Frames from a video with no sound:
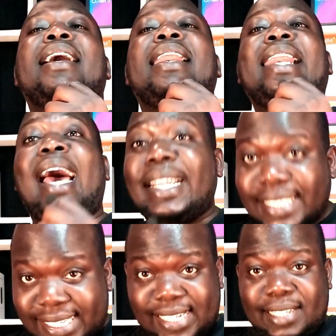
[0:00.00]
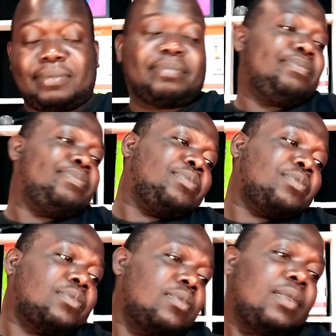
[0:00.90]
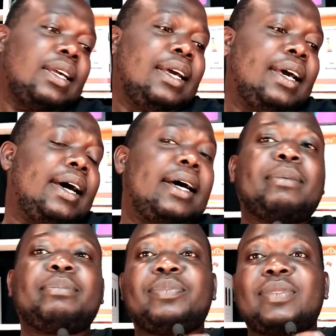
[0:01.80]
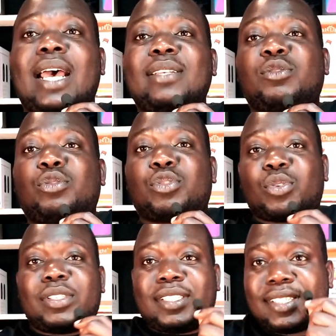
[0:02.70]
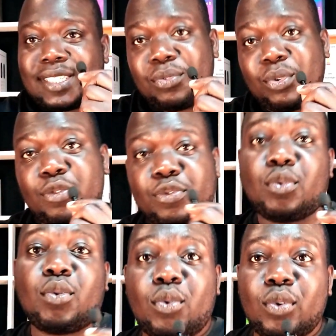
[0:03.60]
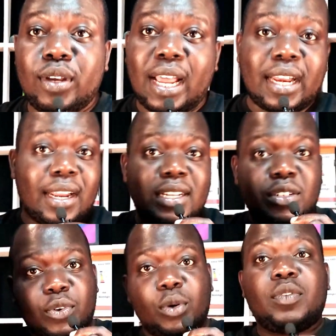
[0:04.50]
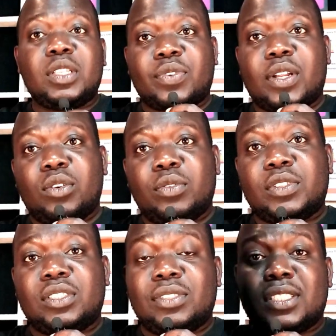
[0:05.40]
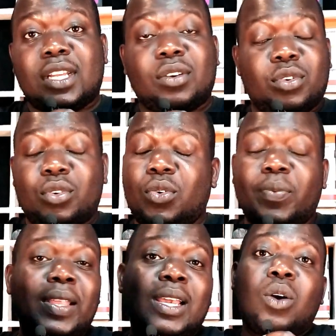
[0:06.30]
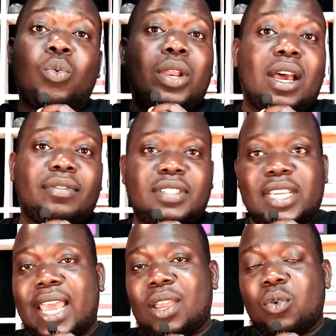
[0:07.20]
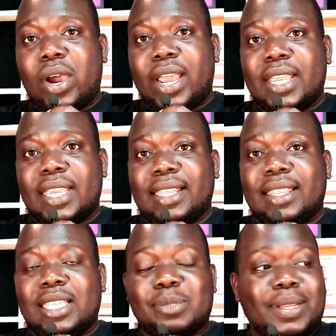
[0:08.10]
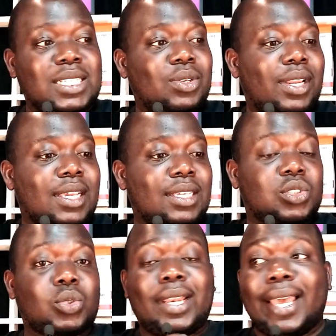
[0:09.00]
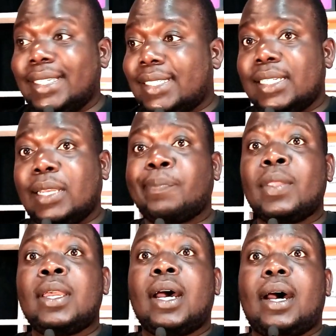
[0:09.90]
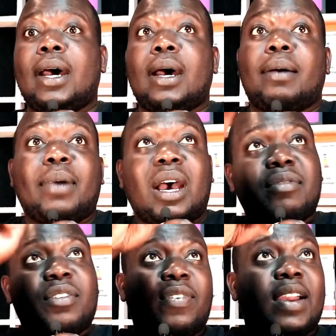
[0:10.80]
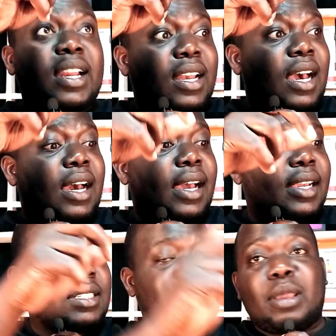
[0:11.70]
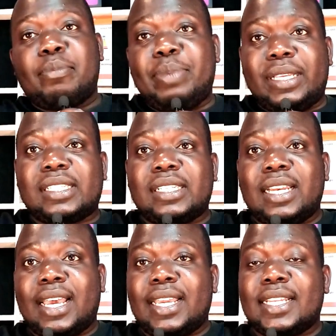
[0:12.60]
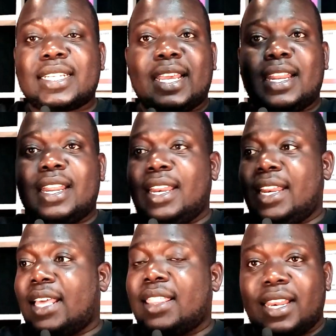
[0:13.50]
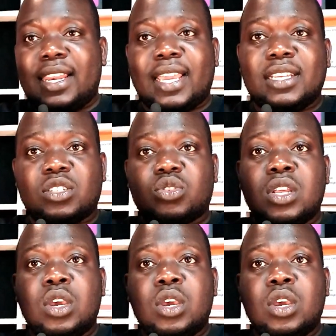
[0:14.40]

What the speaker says: Lighting. As usual, this channel, if you're an added follower of this channel, we love DIY in this particular case. So lighting, I have a floodlight, my basin light, and another light